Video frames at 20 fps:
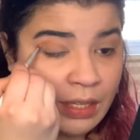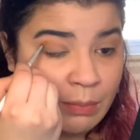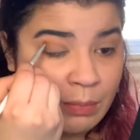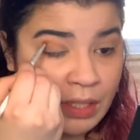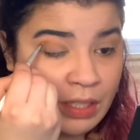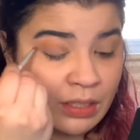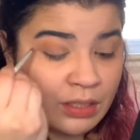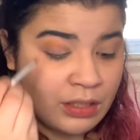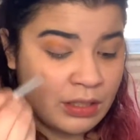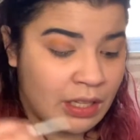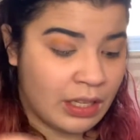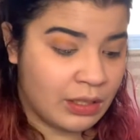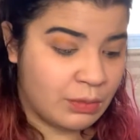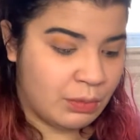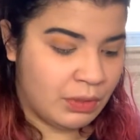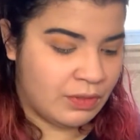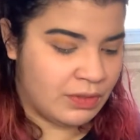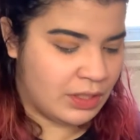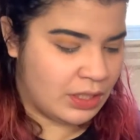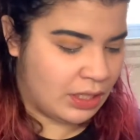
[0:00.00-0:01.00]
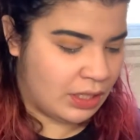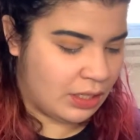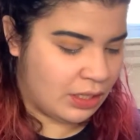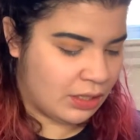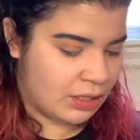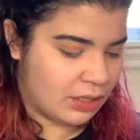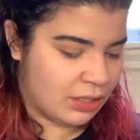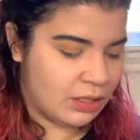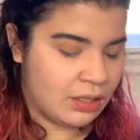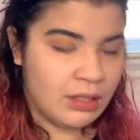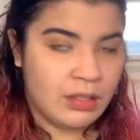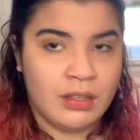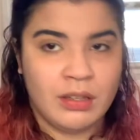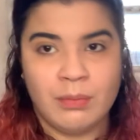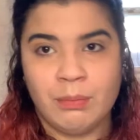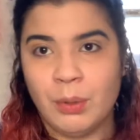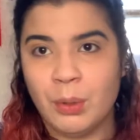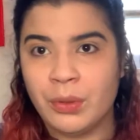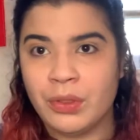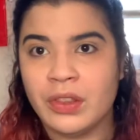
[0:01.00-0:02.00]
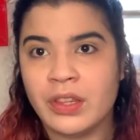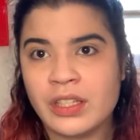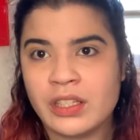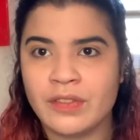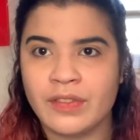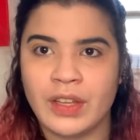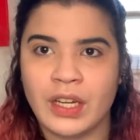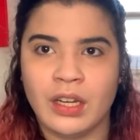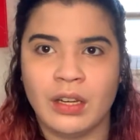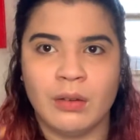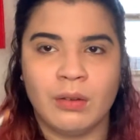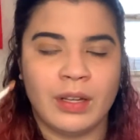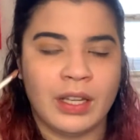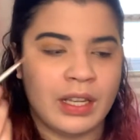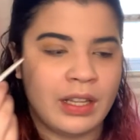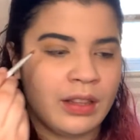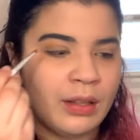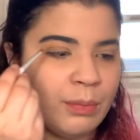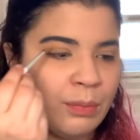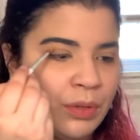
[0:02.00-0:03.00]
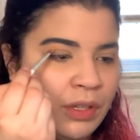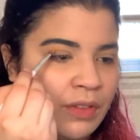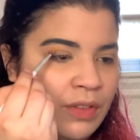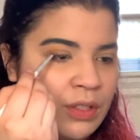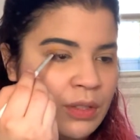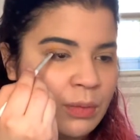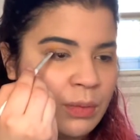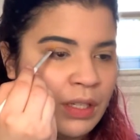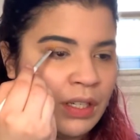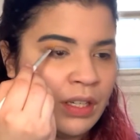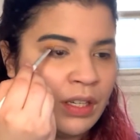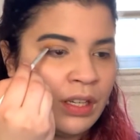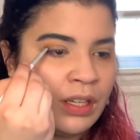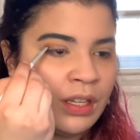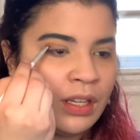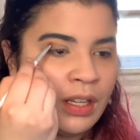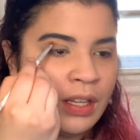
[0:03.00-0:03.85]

I mean, as we've seen both in this video and the previous one,